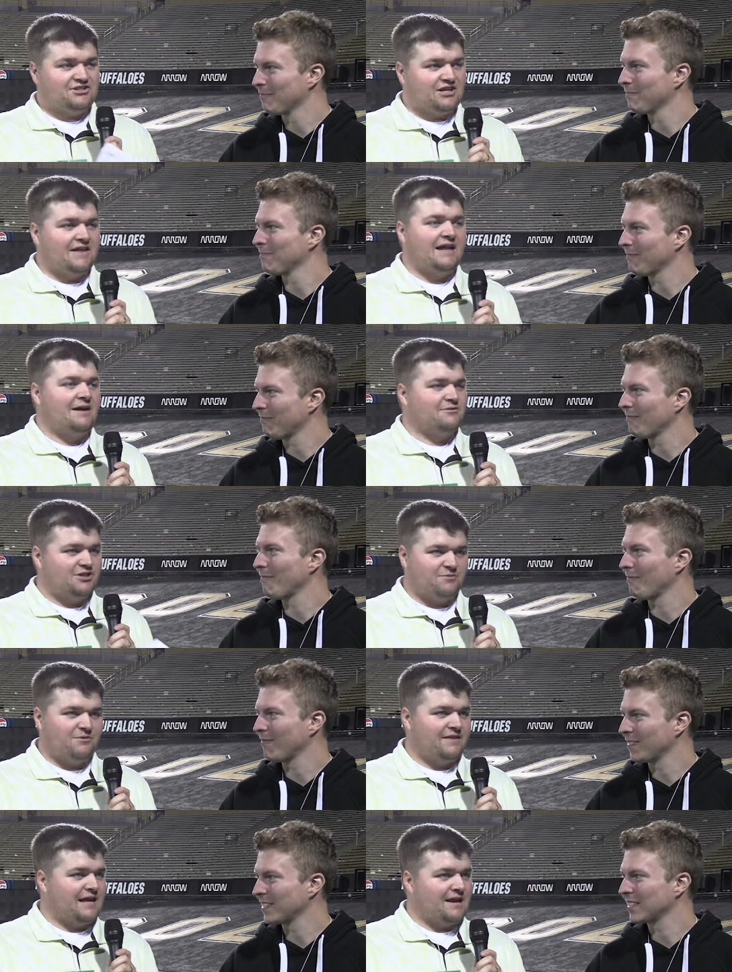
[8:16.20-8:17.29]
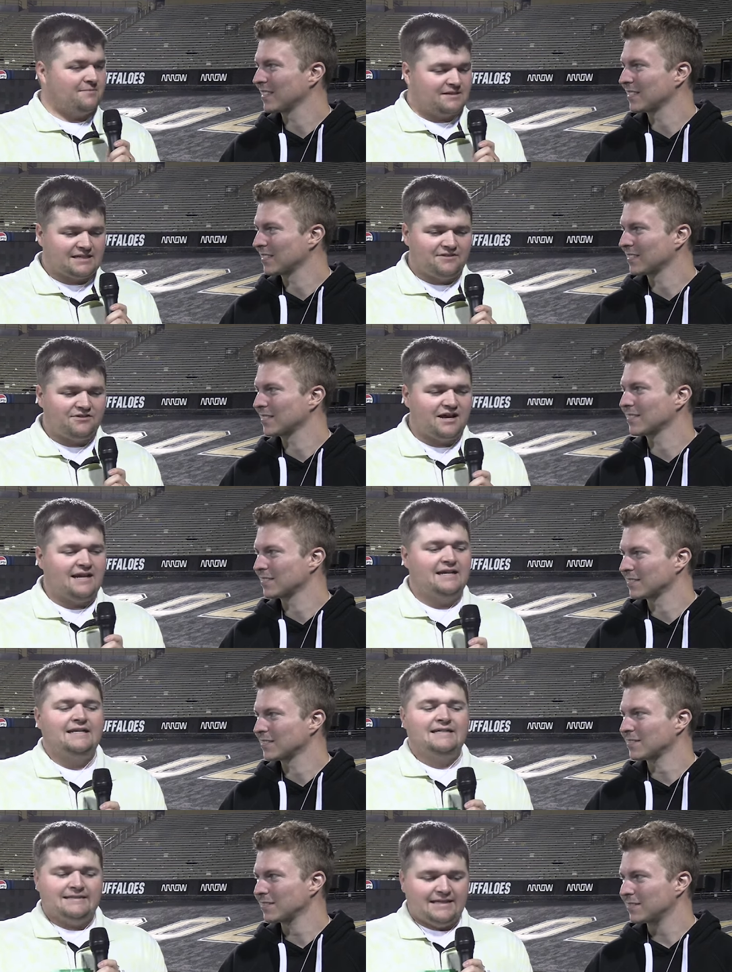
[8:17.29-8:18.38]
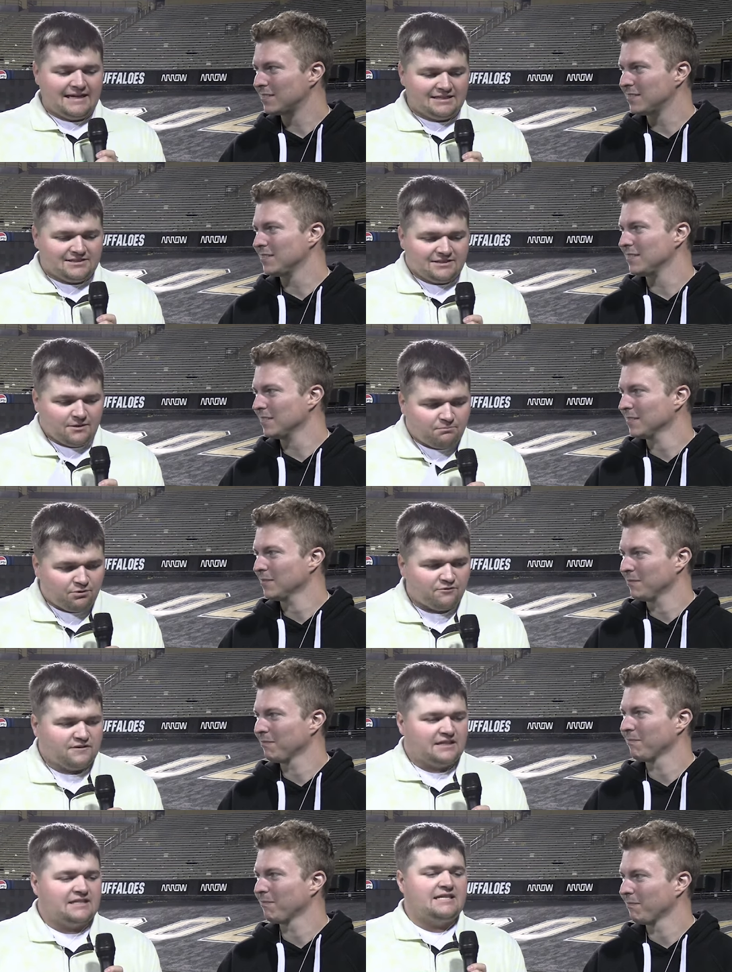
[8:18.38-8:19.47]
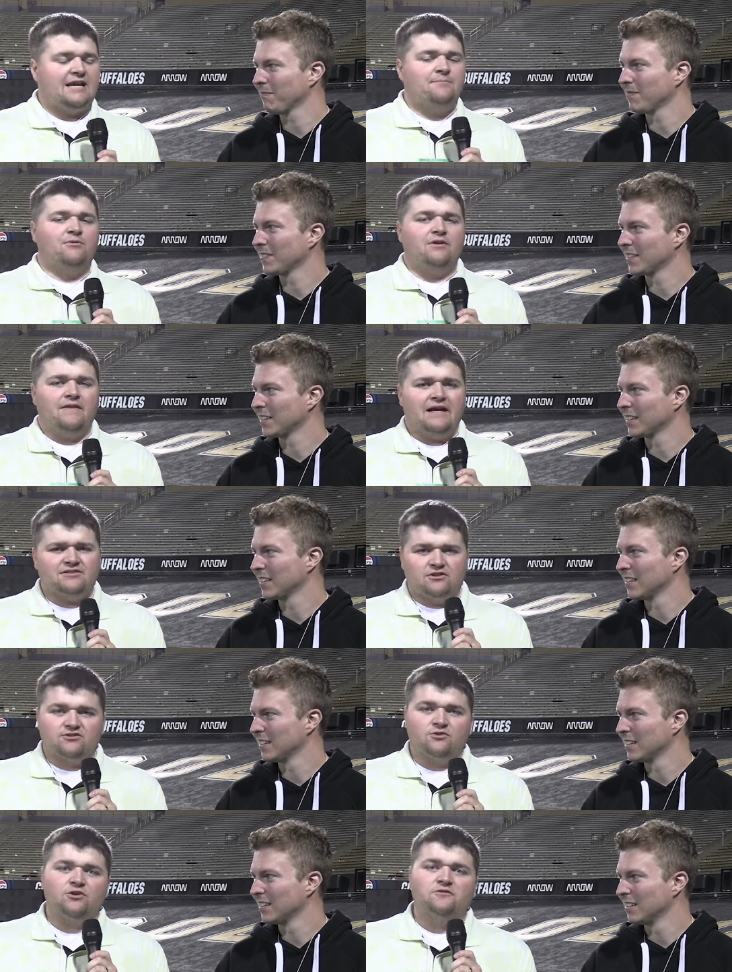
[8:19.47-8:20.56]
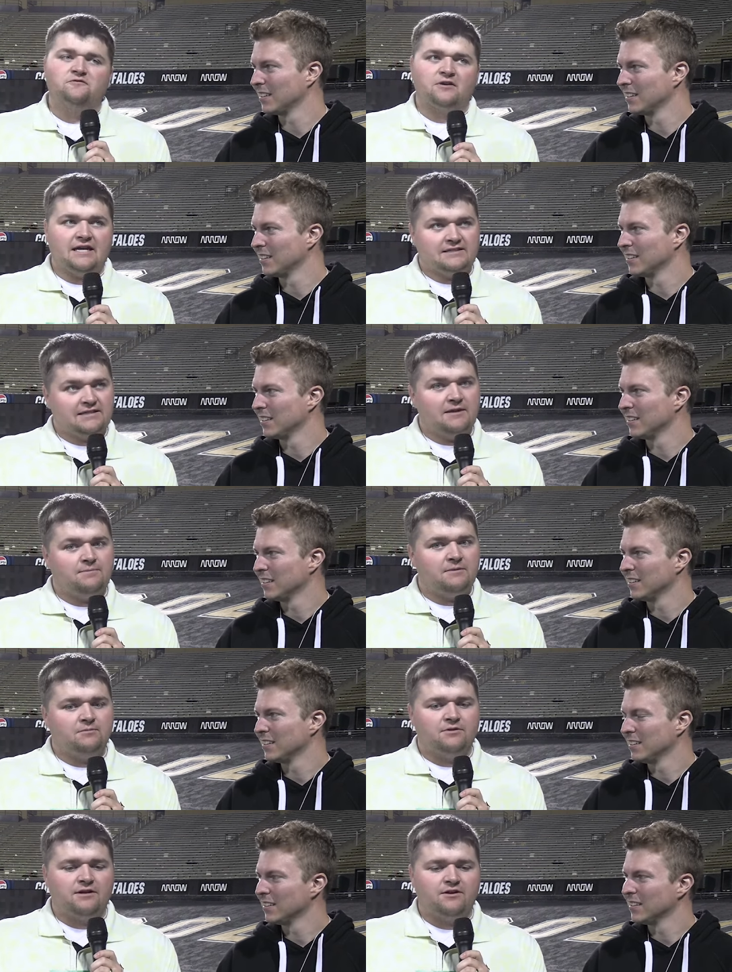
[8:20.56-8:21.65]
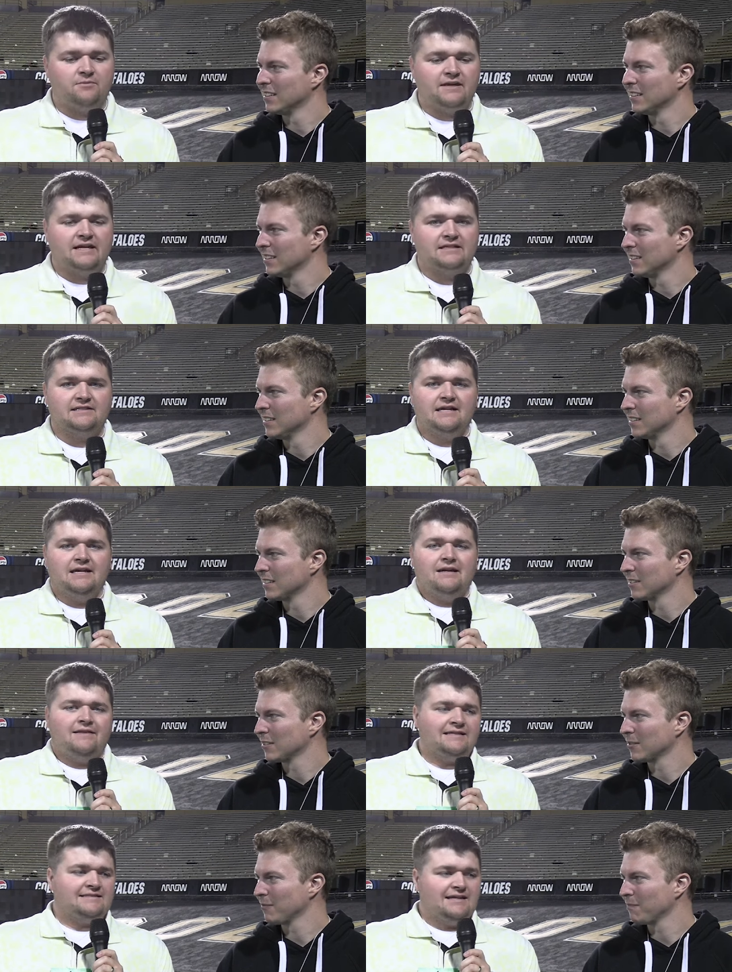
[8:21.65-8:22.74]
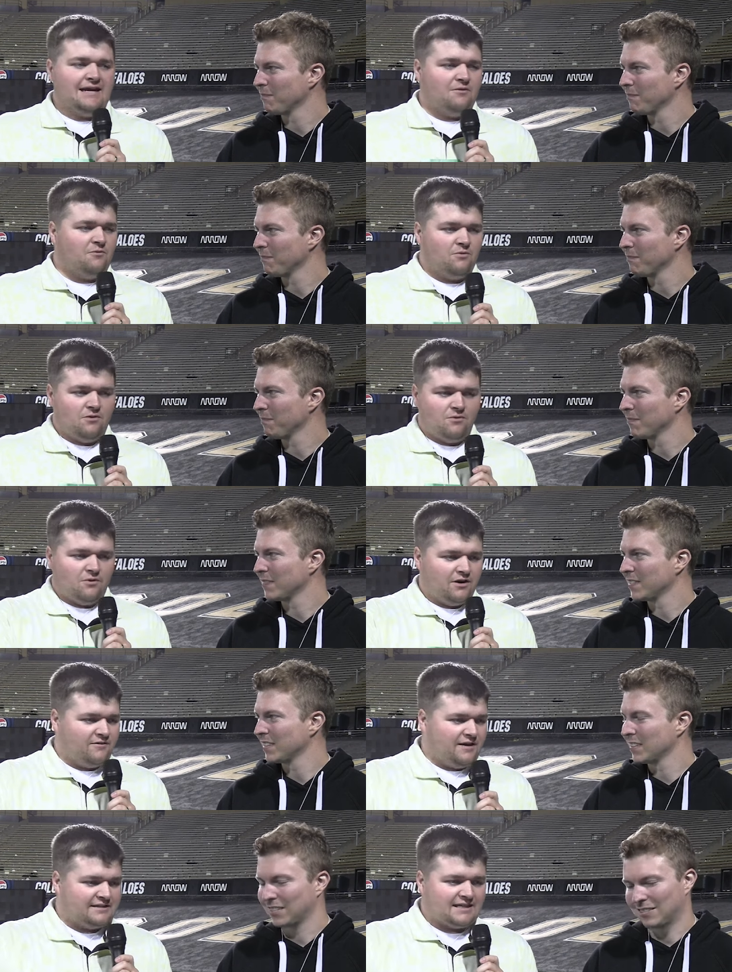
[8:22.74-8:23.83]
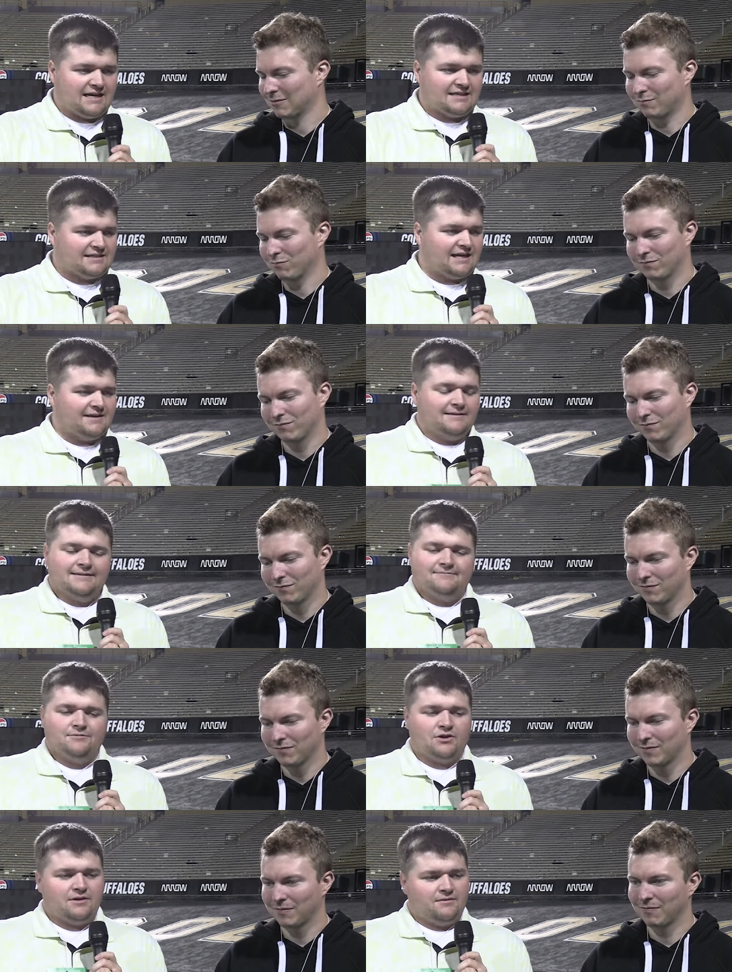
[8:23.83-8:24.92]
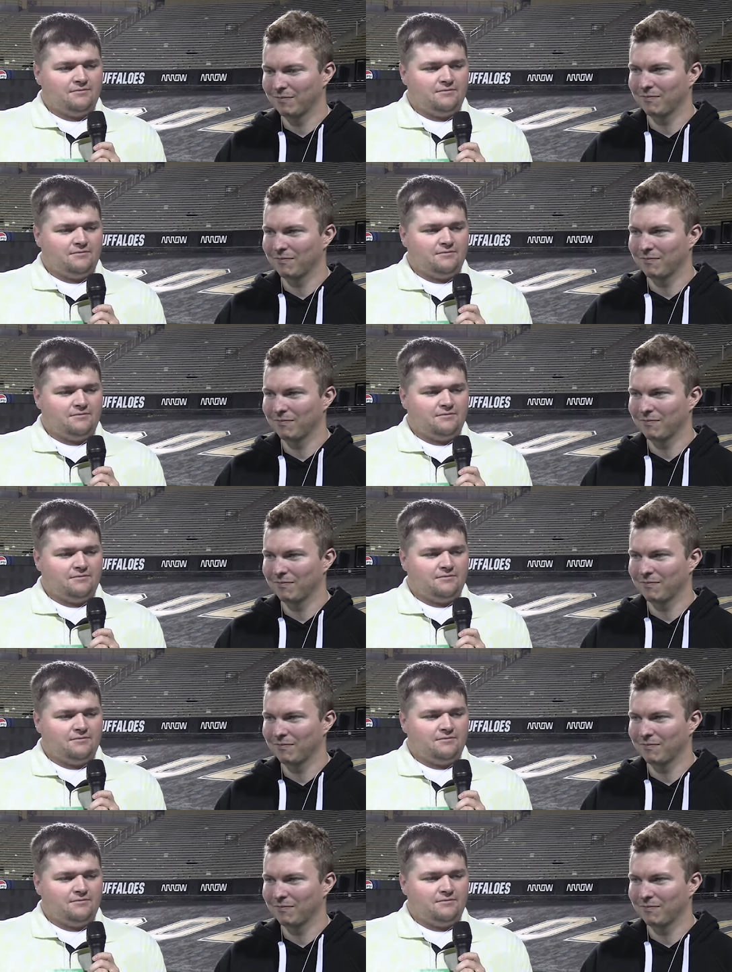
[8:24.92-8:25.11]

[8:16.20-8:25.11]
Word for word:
Speaker 1: saw that. I was going to bring that up because I thought that is the perfect example, and that's also good for K-State people to hear, because that's not one of us guys. Like, look,